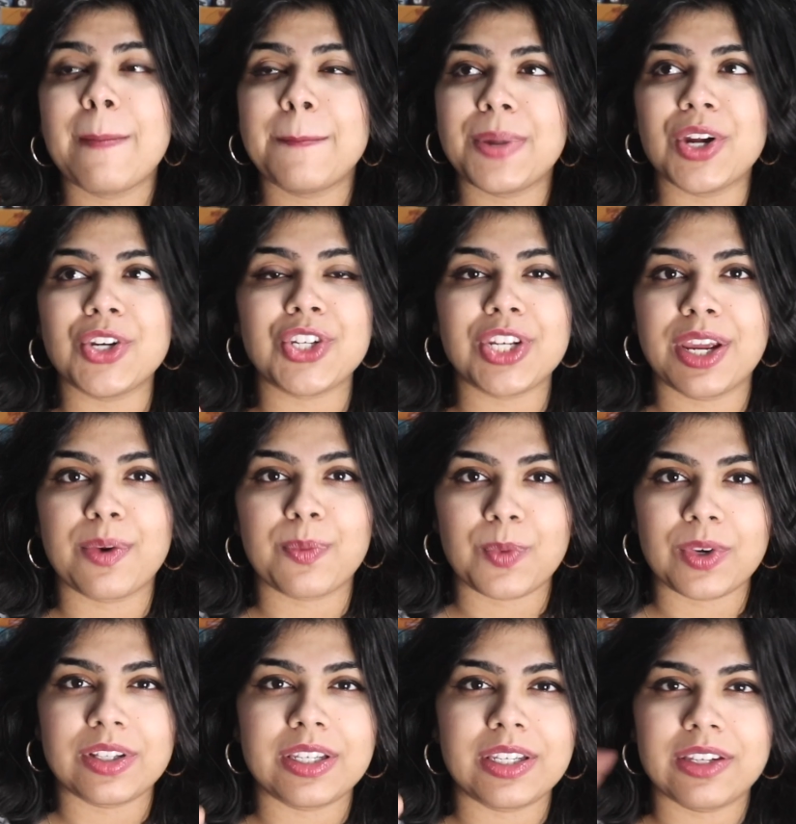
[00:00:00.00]
but she can't
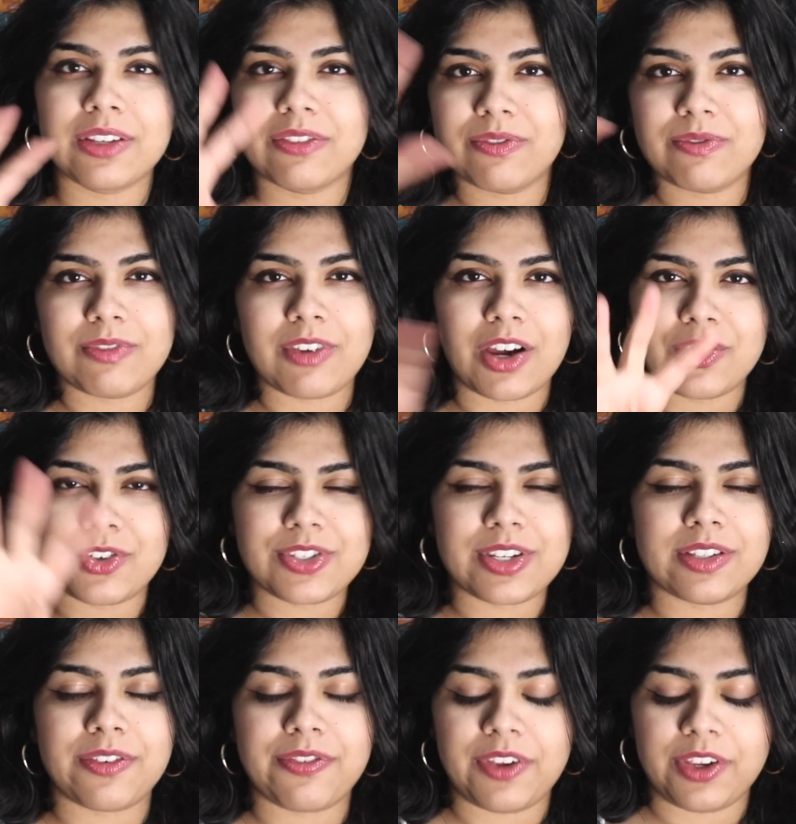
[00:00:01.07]
really
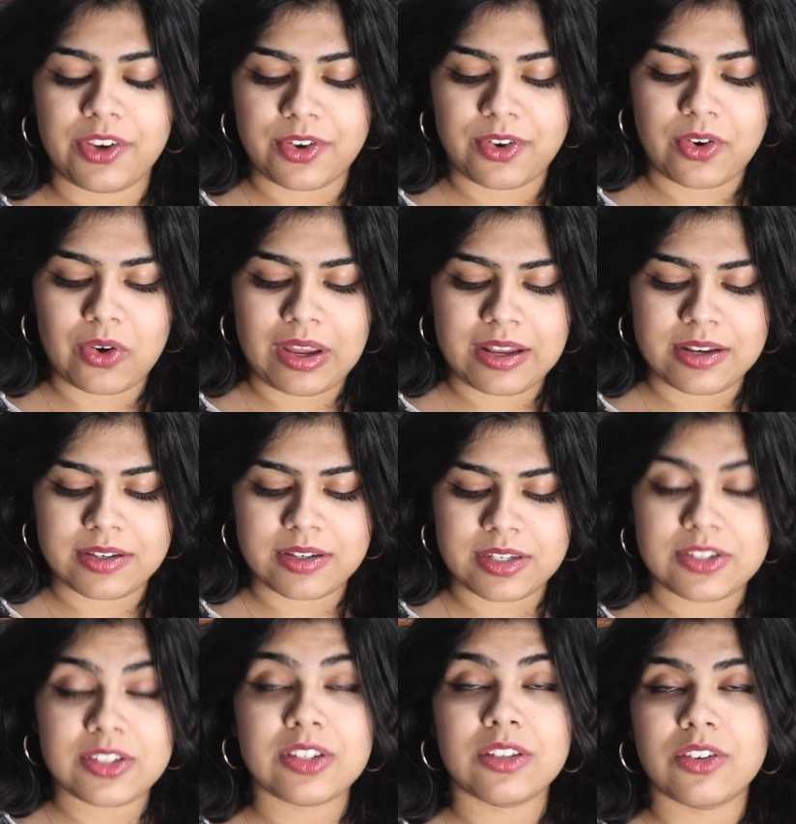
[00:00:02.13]
understand their figure and
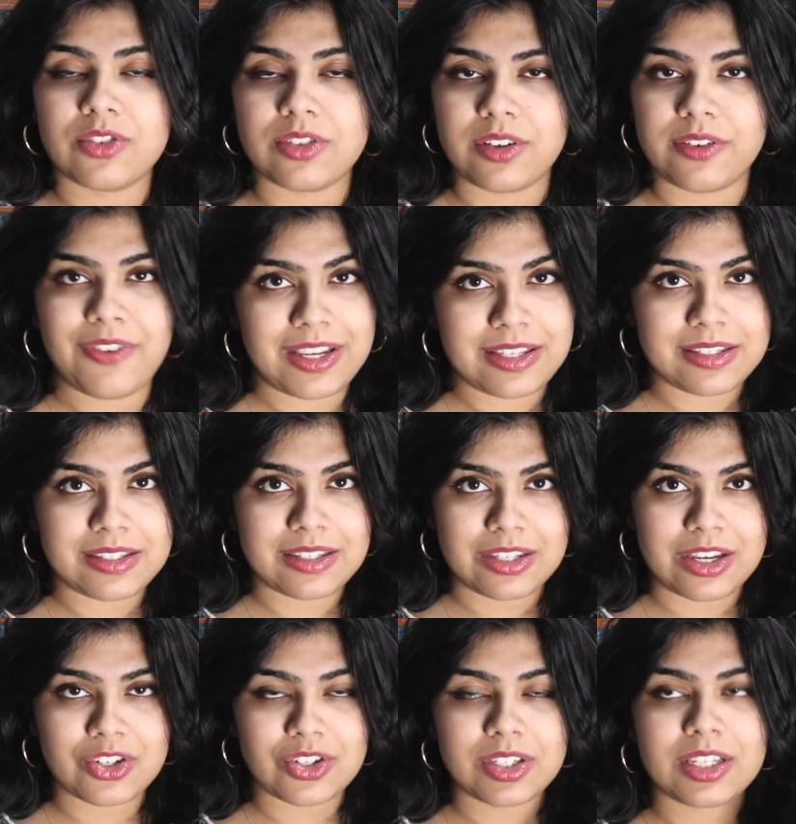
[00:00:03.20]
distinguish their faces
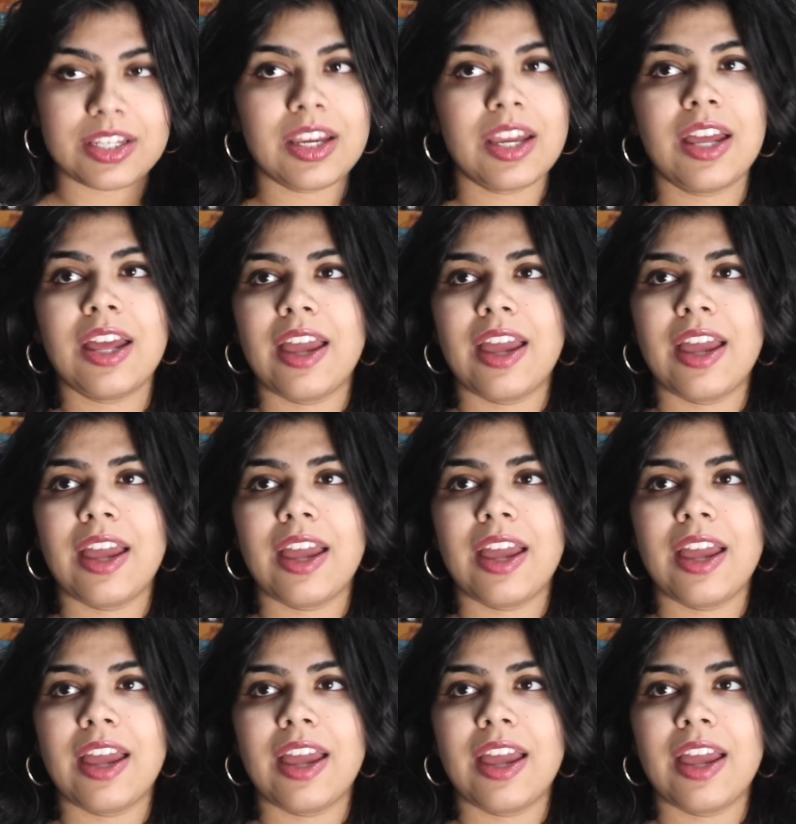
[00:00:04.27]
essentially.